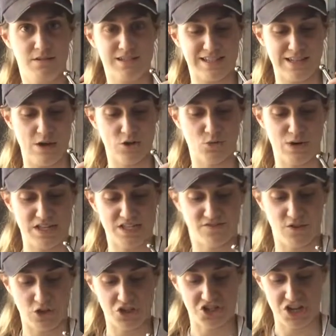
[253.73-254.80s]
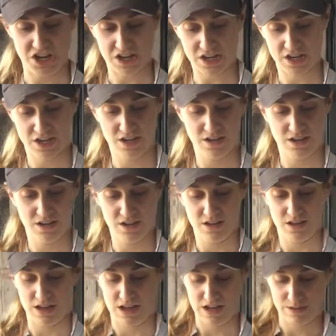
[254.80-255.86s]
Slow twist, full cheek,
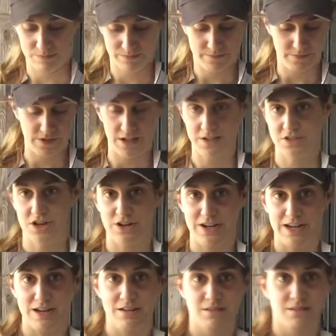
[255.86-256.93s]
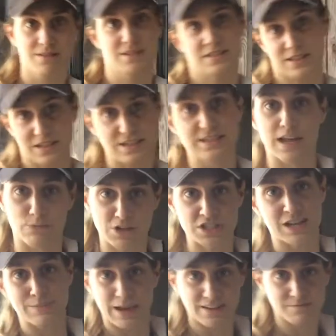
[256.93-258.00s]
a little dirty, because like I said, we
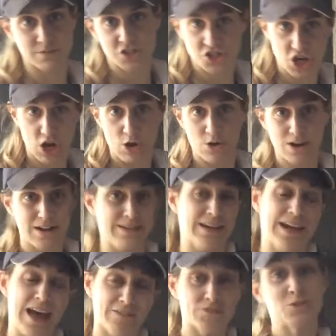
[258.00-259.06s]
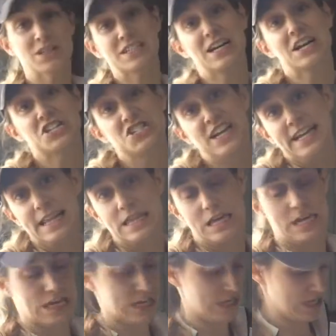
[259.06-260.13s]
just got back from the show and I haven't really touched
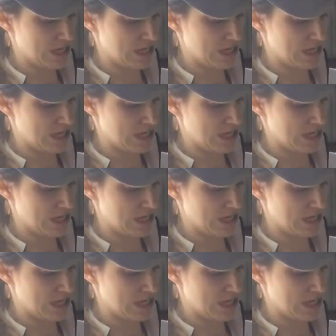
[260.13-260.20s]
anything.